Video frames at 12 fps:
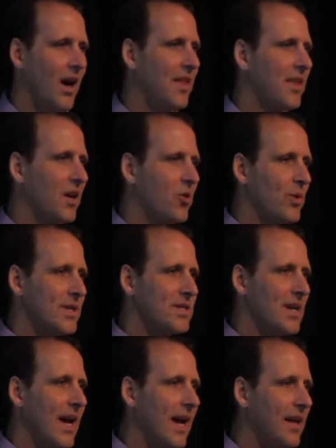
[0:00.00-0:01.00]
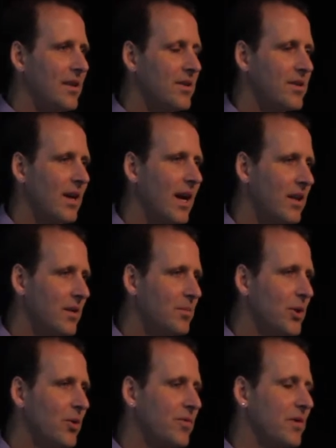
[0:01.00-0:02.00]
I think Chris and Helen
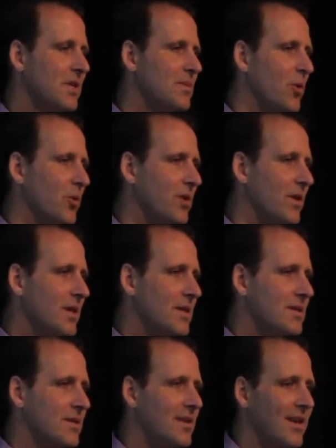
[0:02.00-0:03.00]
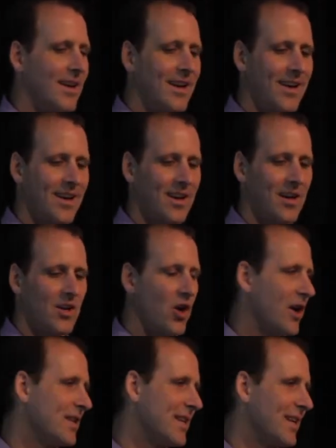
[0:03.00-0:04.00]
beautifully spoke to this,
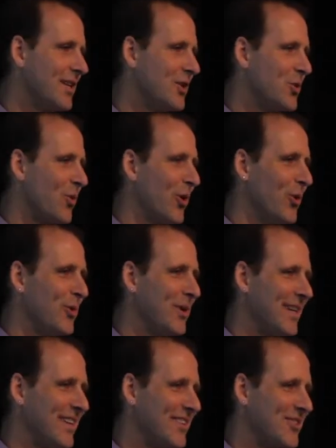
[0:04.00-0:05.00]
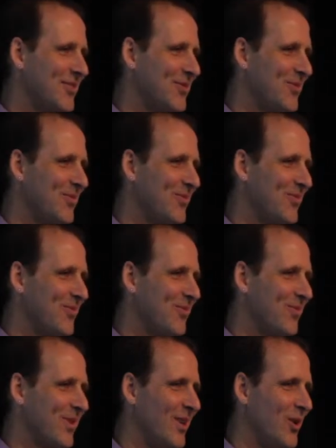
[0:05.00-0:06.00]
not attending to our own needs.
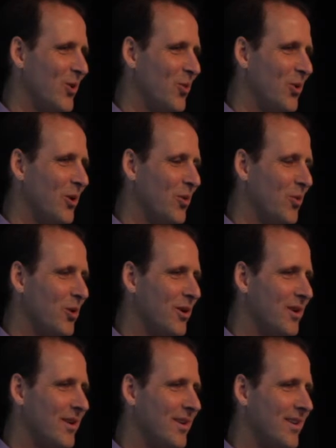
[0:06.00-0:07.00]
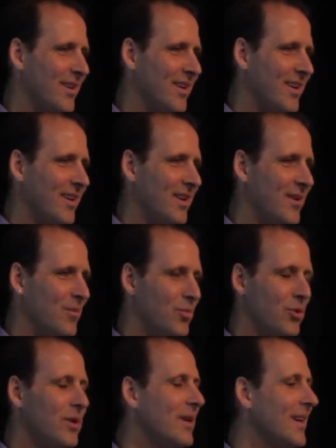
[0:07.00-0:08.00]
We're
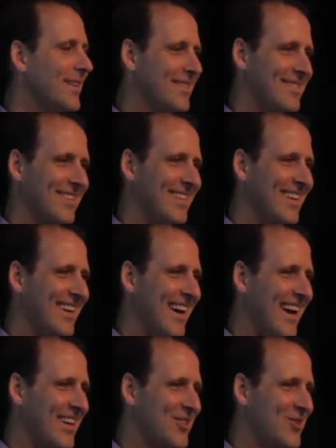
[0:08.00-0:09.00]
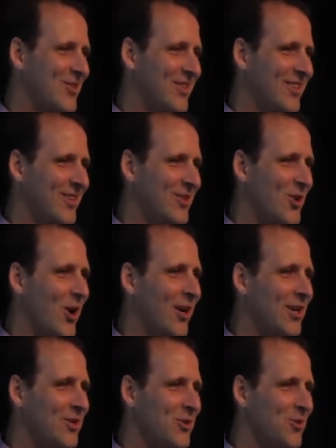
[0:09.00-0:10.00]
brilliant at
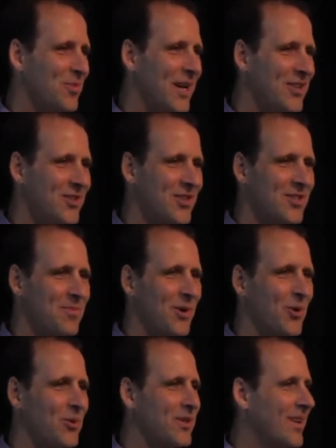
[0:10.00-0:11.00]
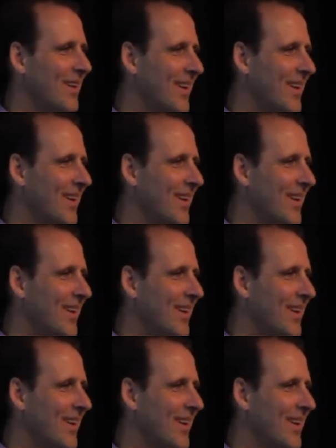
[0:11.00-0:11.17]
talking to patients about